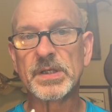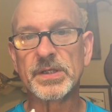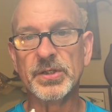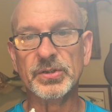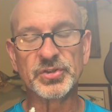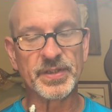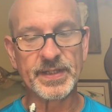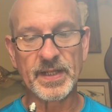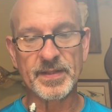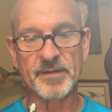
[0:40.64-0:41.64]
usually
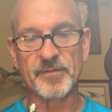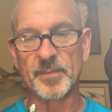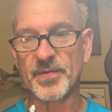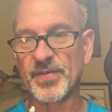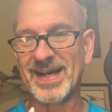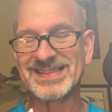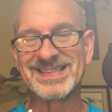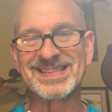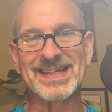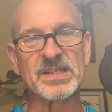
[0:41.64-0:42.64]
anything from a size
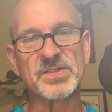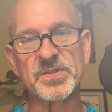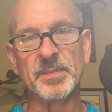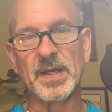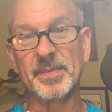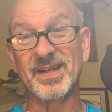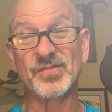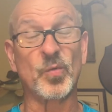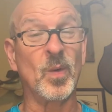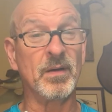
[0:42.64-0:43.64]
6 to maybe a
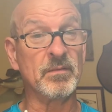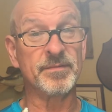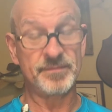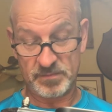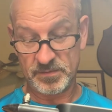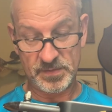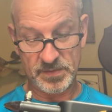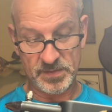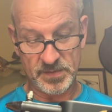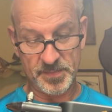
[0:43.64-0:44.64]
12,
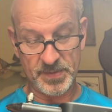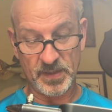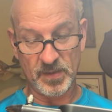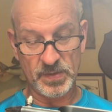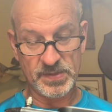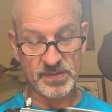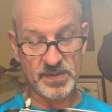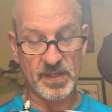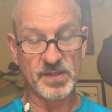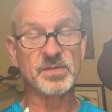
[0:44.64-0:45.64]
depending on what
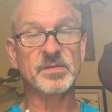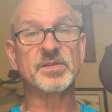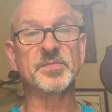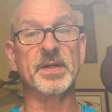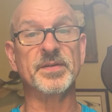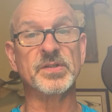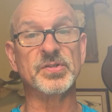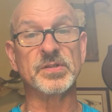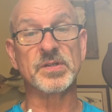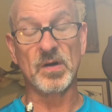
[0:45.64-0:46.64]
kind of species
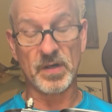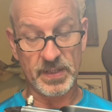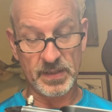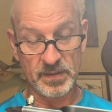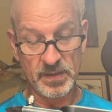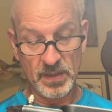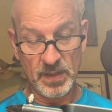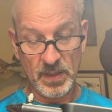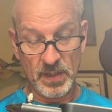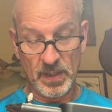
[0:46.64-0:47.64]
you're targeting.
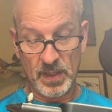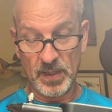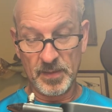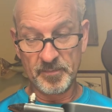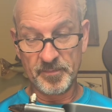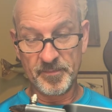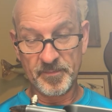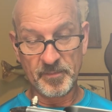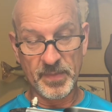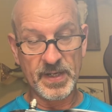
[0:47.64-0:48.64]

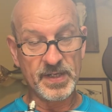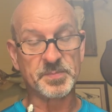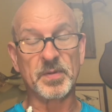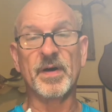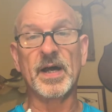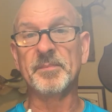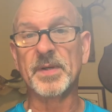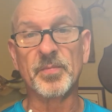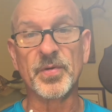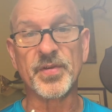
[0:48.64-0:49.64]
But it has provided me
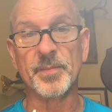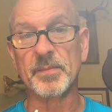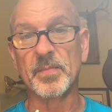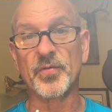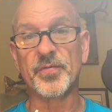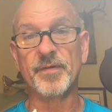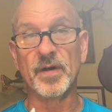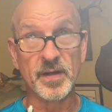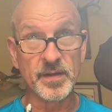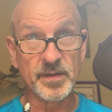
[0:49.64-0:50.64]
with some of the most
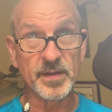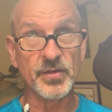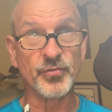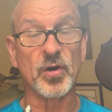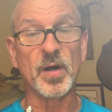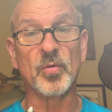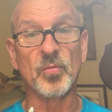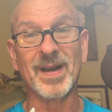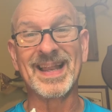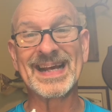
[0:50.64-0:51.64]
fun, enjoyable,
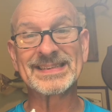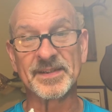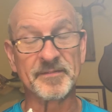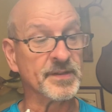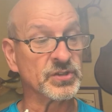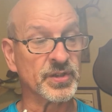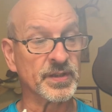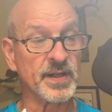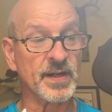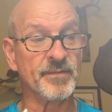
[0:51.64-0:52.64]
relaxing fishing
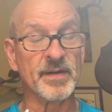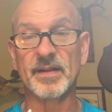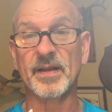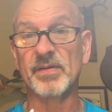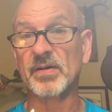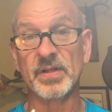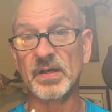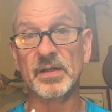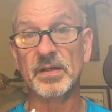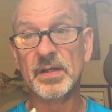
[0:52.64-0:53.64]
that I've ever
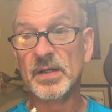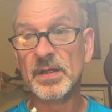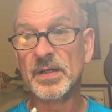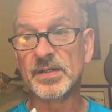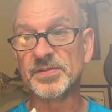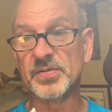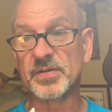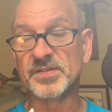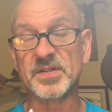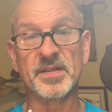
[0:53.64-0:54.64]
done. Because you
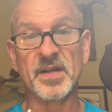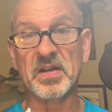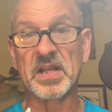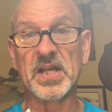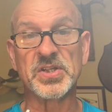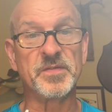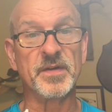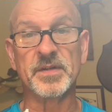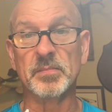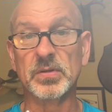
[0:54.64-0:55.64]
can sit there and catch
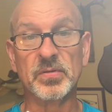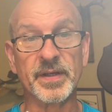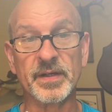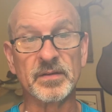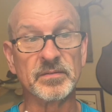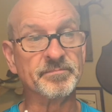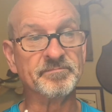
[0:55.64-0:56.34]
50 bluegill